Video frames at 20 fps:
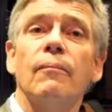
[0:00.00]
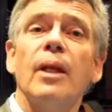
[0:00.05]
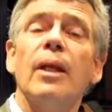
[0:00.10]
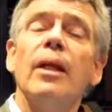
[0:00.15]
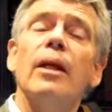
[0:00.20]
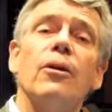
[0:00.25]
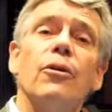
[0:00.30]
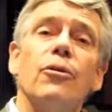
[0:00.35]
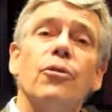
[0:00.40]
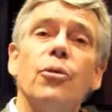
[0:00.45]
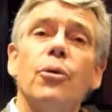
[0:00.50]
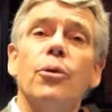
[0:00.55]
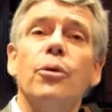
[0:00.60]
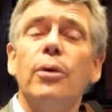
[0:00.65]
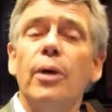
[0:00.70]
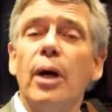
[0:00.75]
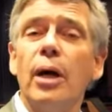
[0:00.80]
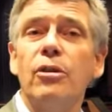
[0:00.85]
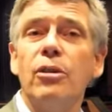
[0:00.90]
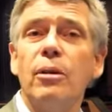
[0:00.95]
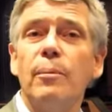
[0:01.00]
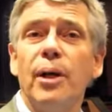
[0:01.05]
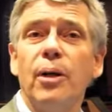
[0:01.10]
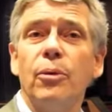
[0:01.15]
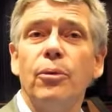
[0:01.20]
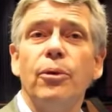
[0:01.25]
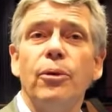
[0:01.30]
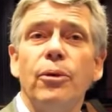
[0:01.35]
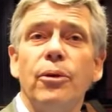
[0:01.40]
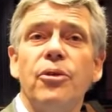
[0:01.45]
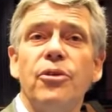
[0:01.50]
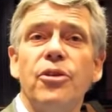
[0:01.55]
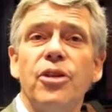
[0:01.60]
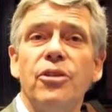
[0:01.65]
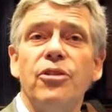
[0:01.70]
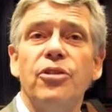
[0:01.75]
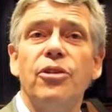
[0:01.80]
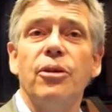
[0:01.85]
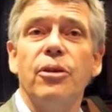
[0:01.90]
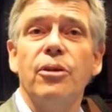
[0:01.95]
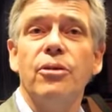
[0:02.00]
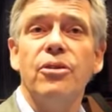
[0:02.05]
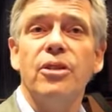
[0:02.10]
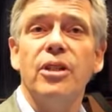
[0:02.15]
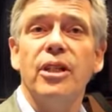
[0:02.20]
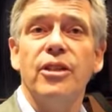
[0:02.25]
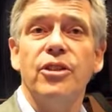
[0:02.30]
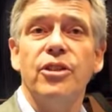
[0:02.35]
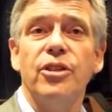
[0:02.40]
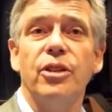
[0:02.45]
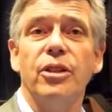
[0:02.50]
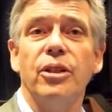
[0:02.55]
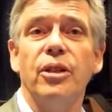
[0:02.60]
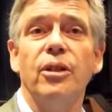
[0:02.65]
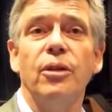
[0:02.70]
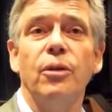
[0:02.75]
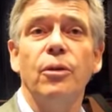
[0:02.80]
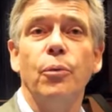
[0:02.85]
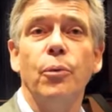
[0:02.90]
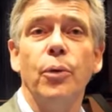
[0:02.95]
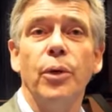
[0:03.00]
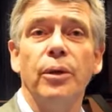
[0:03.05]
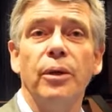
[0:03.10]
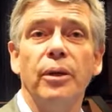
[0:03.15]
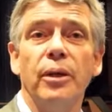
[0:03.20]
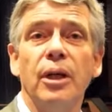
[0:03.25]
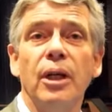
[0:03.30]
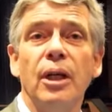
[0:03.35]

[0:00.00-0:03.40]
Yeah, so you ask about organization constellation work.